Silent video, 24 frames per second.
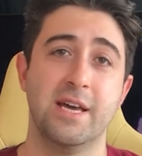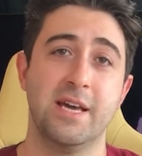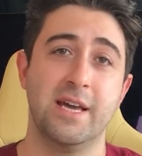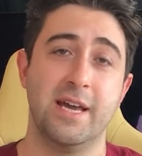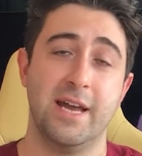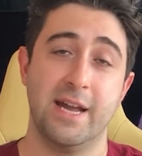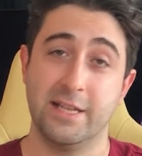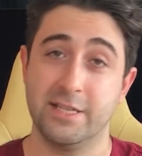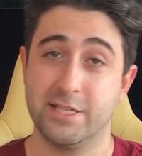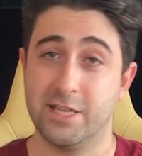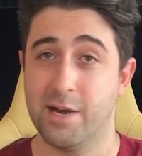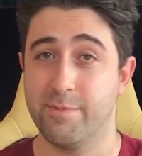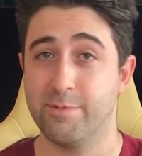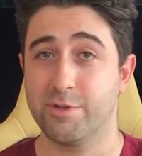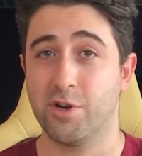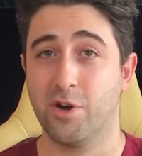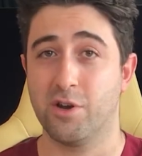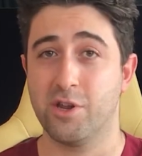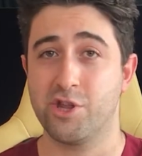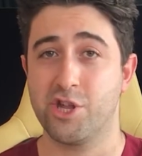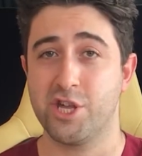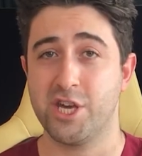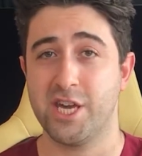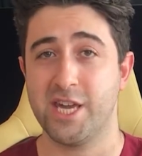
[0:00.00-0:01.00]
in
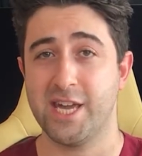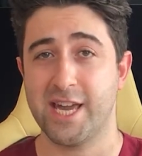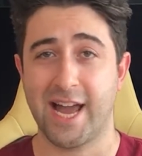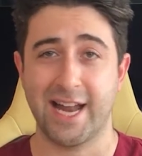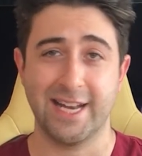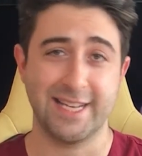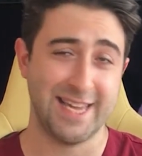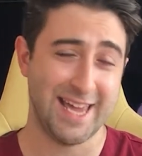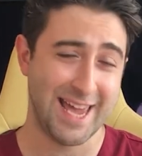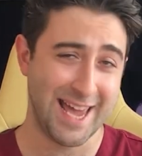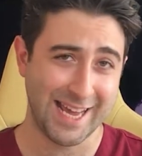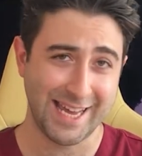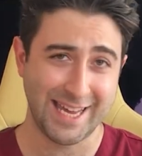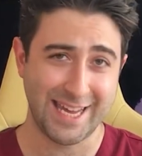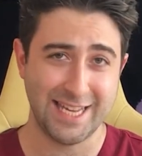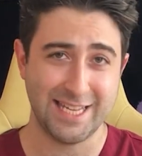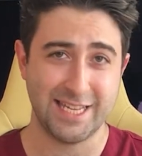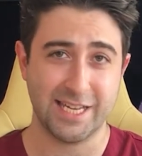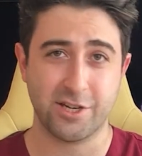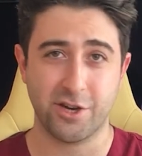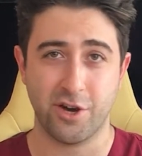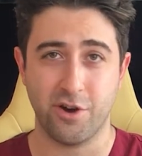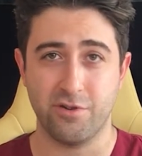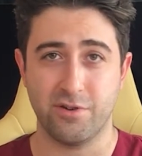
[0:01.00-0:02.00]
dermatology and Inky
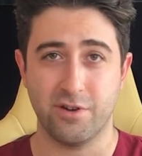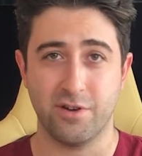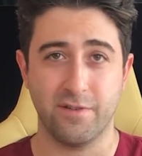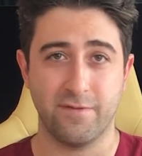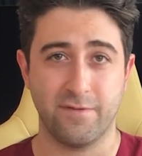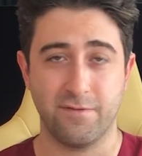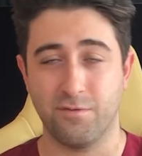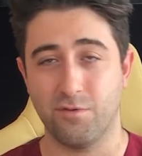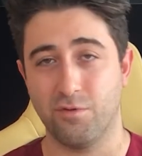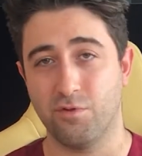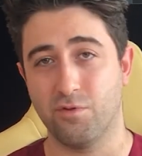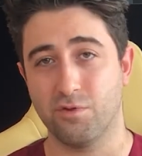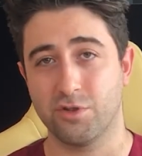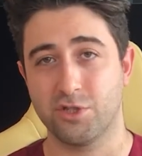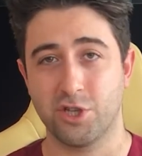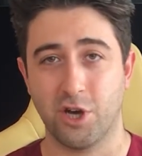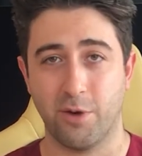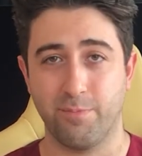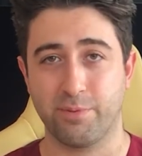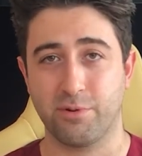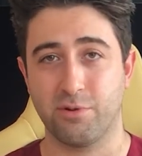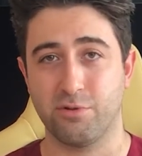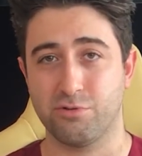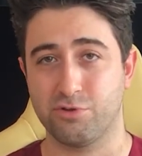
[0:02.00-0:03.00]
Decoder for
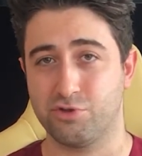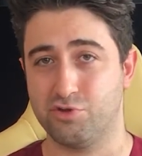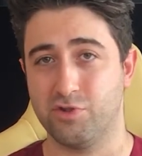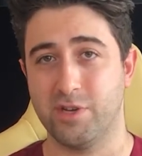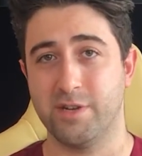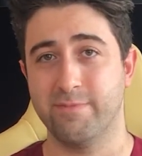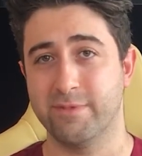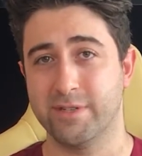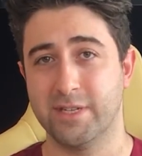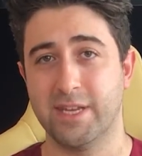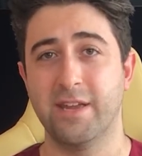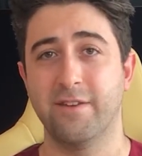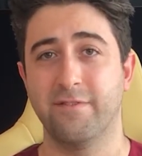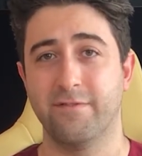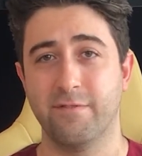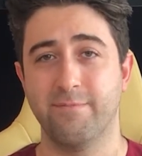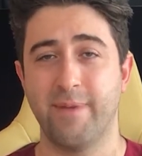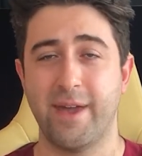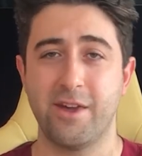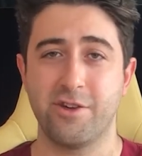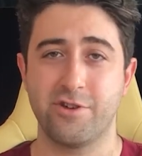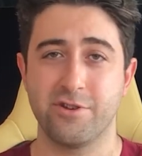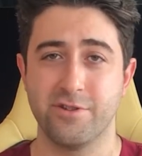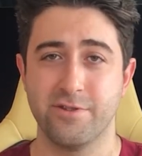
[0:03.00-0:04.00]
topical treatment
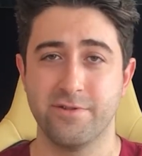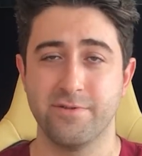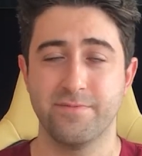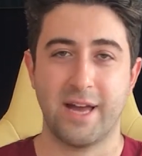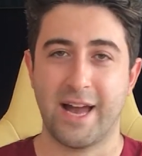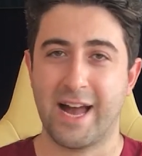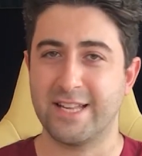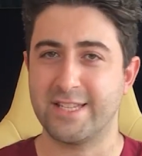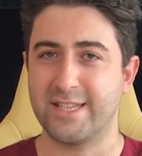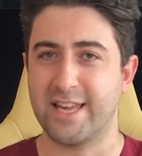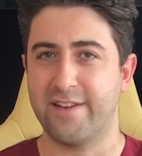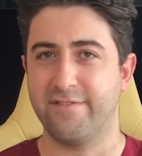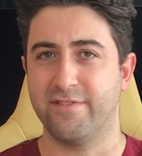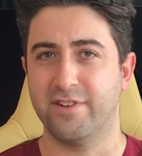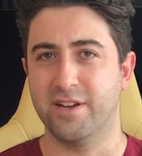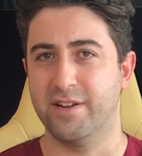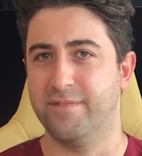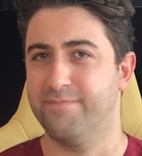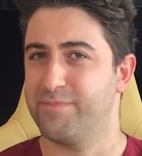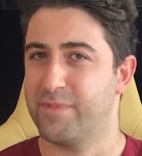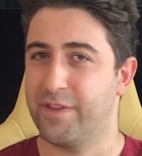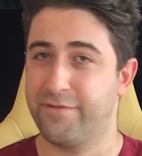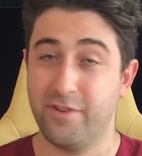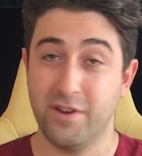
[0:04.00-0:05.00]
information. As
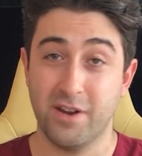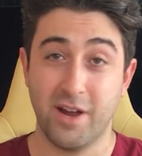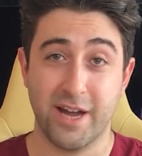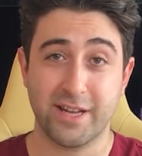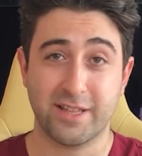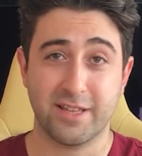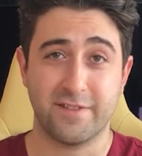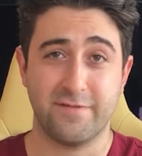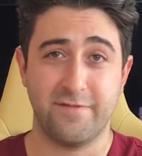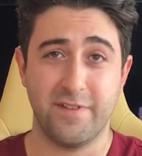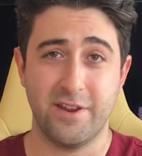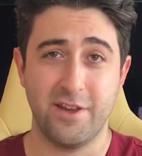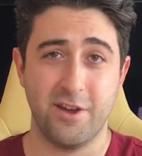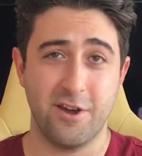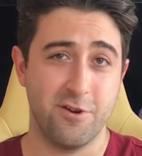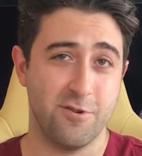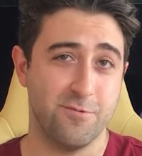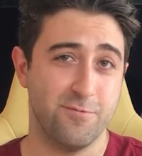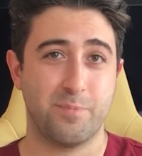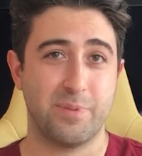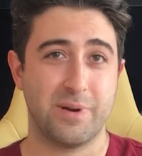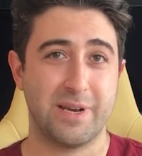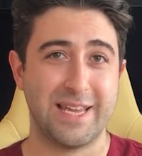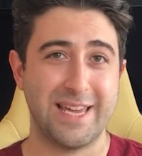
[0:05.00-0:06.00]
ever, if you like this
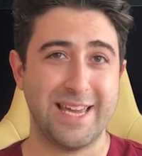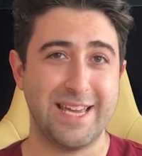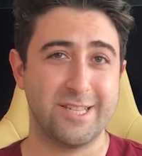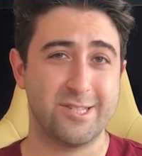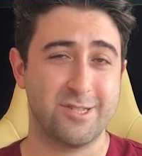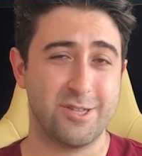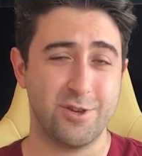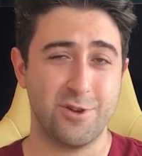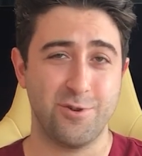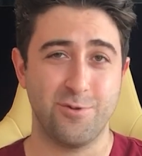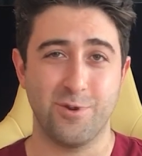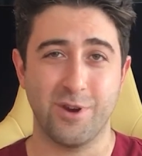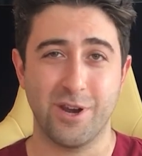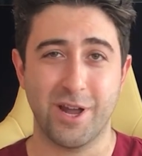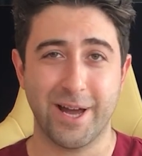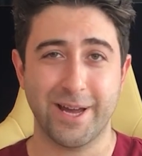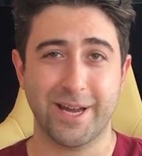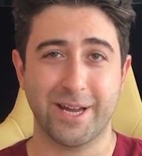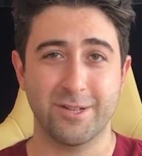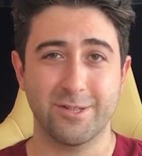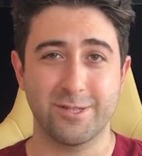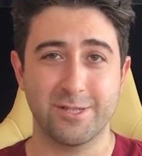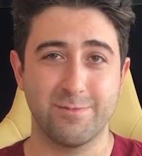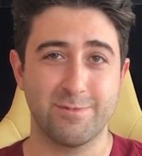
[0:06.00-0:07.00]
video, please do
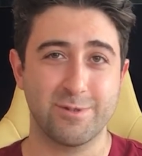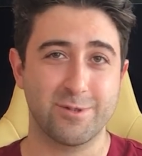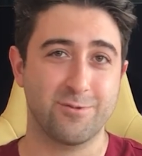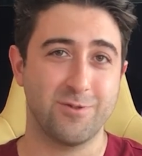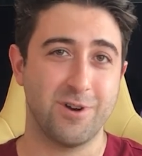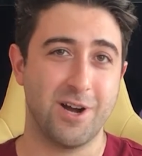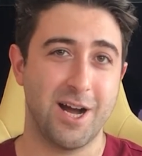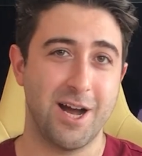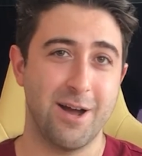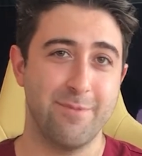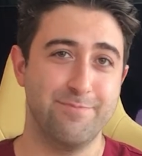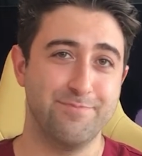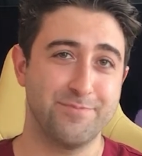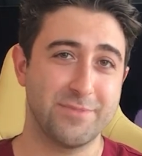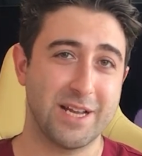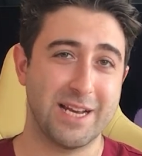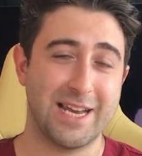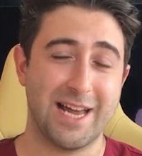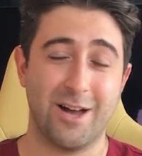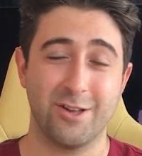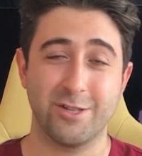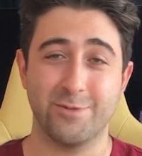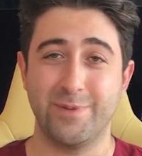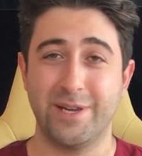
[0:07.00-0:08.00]
like and subscribe. It
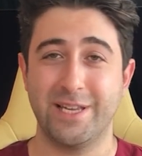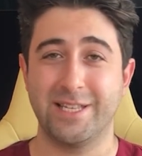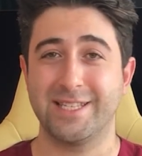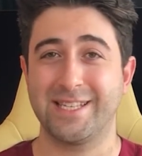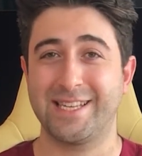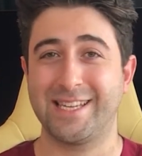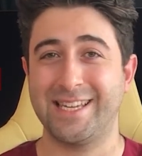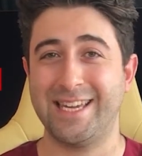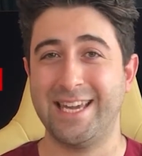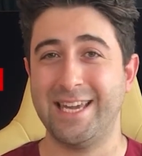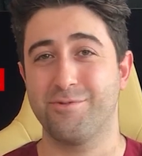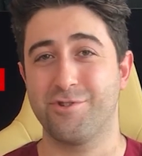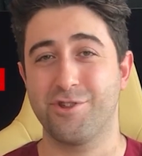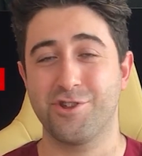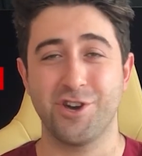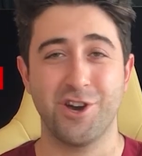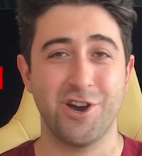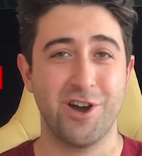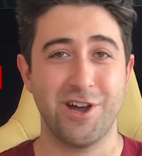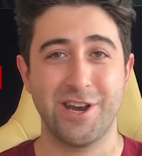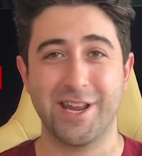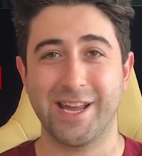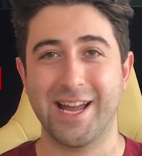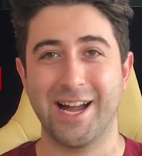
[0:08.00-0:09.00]
allows me to keep
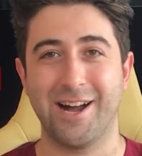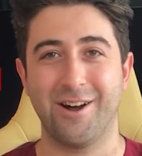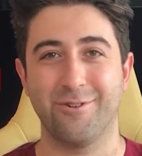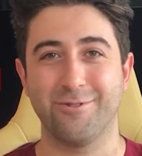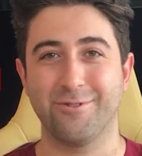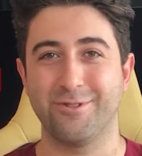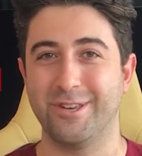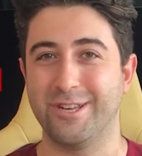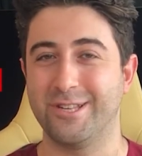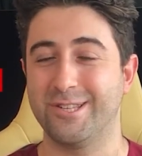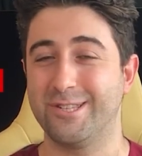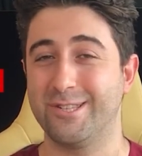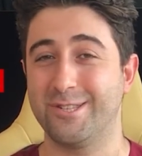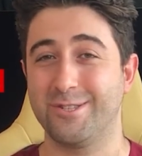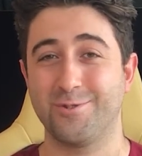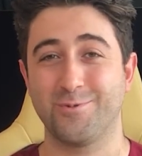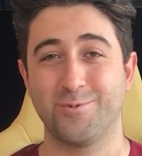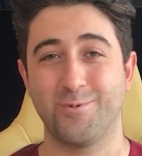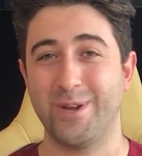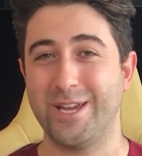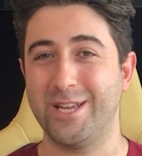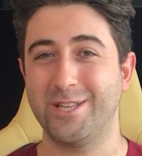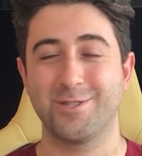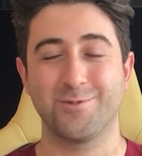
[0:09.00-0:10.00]
churning out this
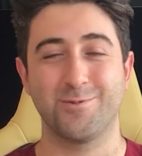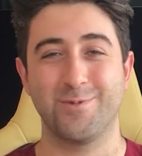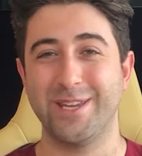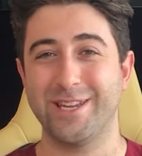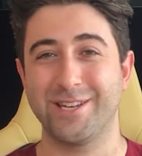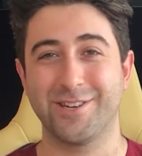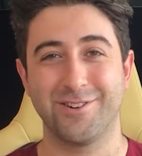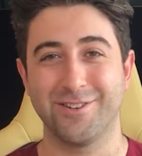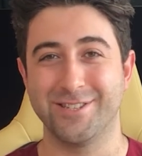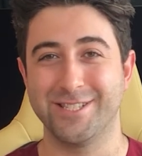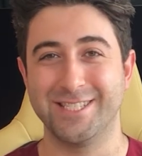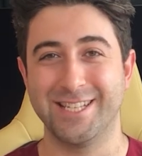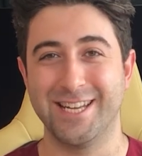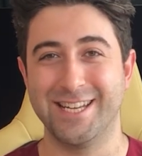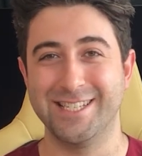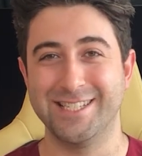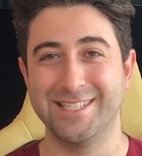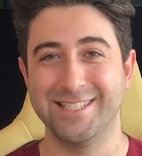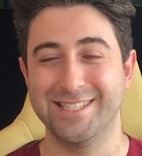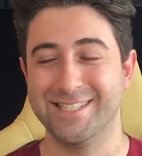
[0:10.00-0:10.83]
sweet, sweet content.